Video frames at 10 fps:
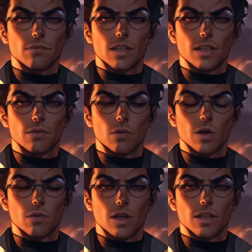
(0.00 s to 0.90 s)

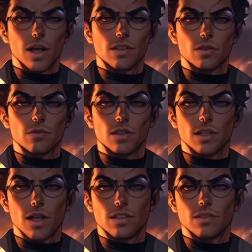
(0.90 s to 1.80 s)
Disappoint me, and you'll
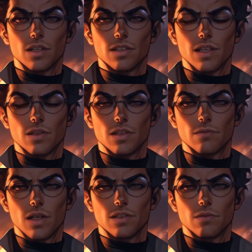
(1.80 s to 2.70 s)
find out just how
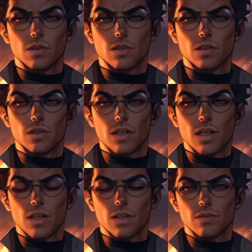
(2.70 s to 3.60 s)
expendable you truly
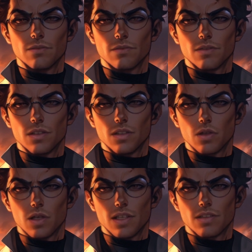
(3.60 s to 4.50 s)
are. You
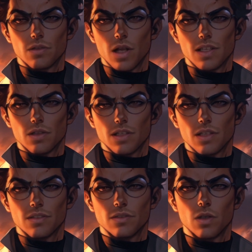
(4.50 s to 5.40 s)
will either rise with
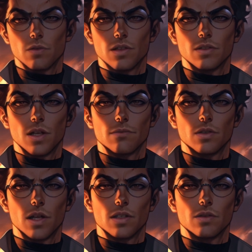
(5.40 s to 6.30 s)
us or be
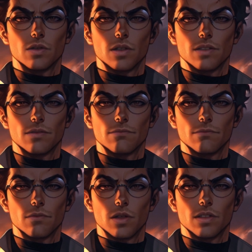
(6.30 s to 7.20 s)
trampled underfoot.
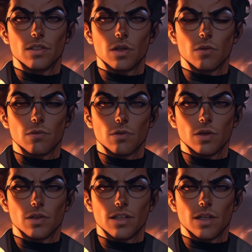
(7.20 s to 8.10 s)
So
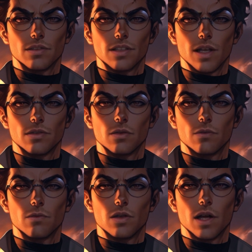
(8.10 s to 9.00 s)
pull yourselves
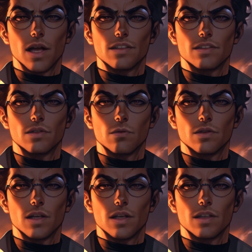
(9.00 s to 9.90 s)
together, put an end to this
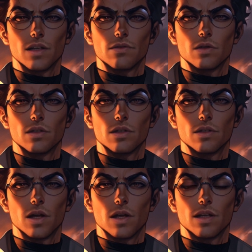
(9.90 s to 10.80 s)
pathetic lethargy,
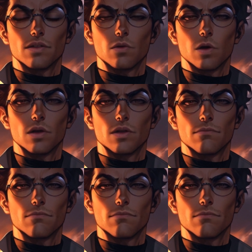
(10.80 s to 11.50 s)
and get to work.